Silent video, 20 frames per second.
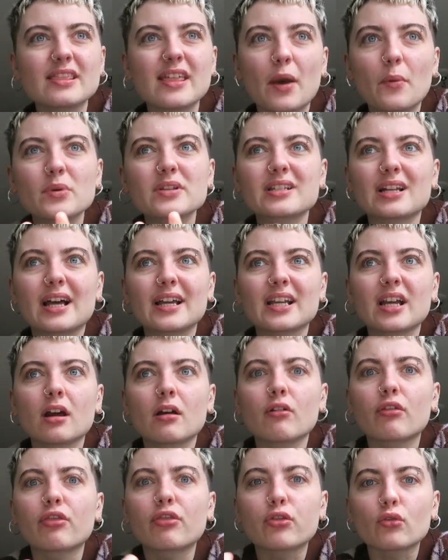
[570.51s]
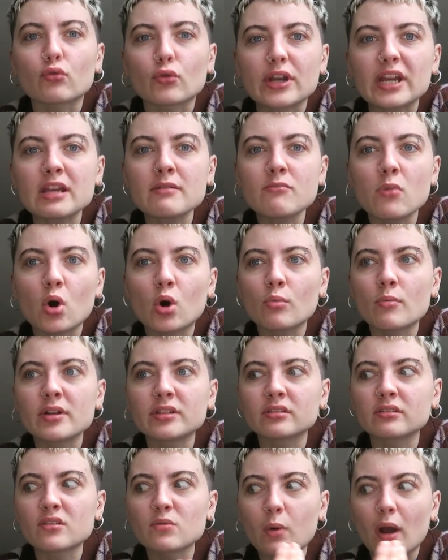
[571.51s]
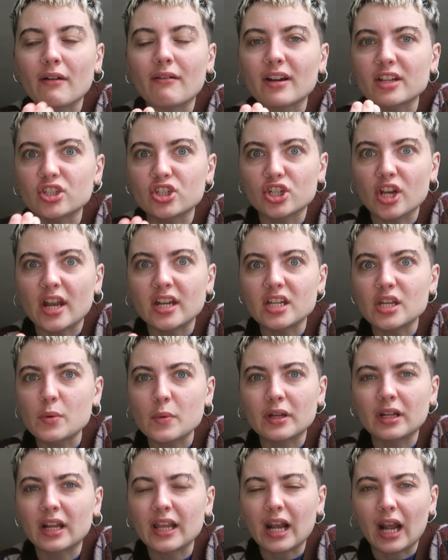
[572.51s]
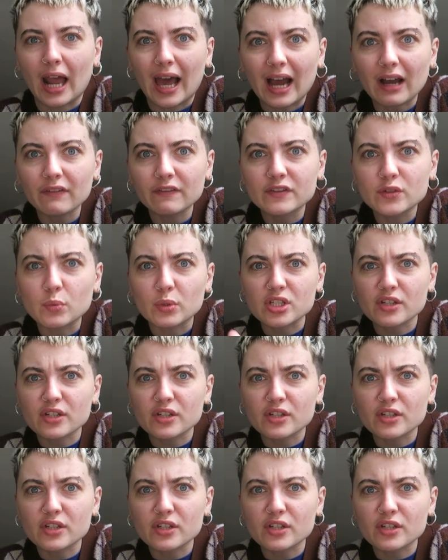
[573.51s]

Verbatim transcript: There was like three moments where I genuinely laughed,